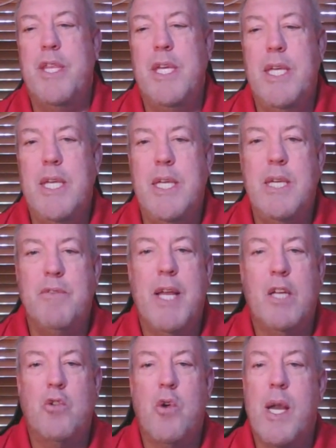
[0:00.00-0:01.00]
the
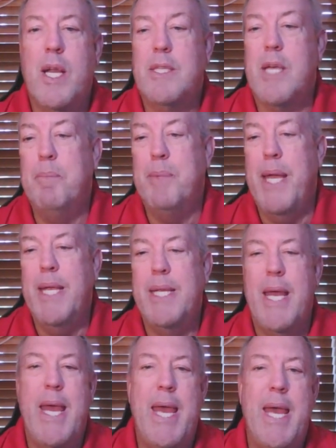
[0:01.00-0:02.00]
Flagtronics update
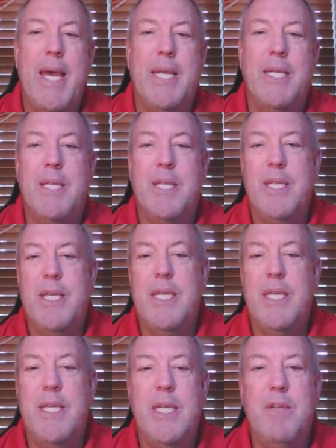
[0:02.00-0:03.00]
and
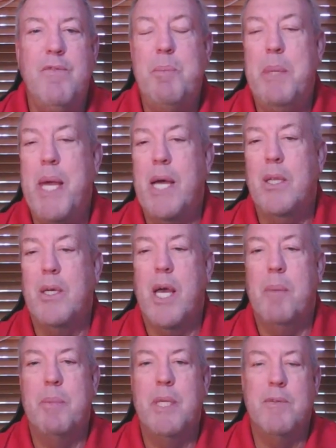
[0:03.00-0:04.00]
the VPI
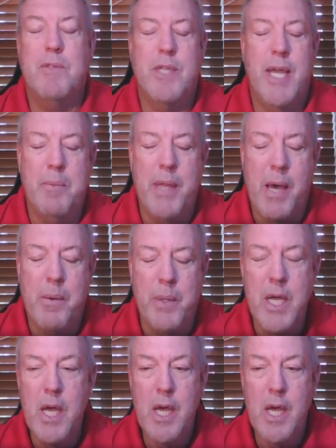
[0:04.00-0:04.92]
lookup and give us a hand with that one.